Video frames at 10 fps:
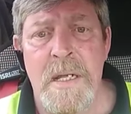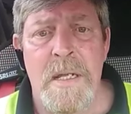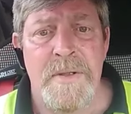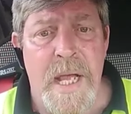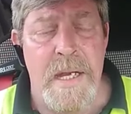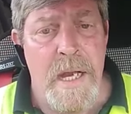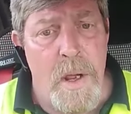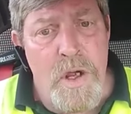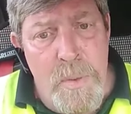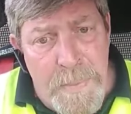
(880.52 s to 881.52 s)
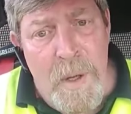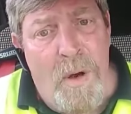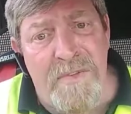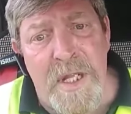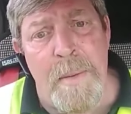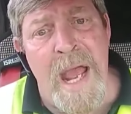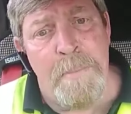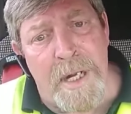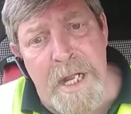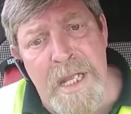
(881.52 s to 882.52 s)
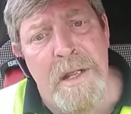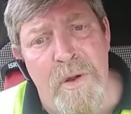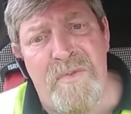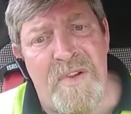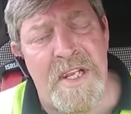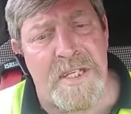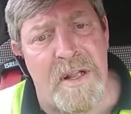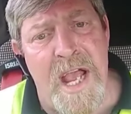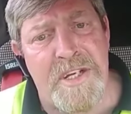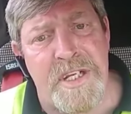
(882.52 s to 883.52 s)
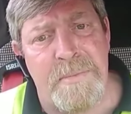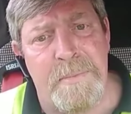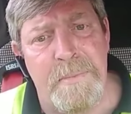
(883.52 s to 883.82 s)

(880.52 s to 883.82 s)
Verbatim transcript: then people have to remember a year out for this election.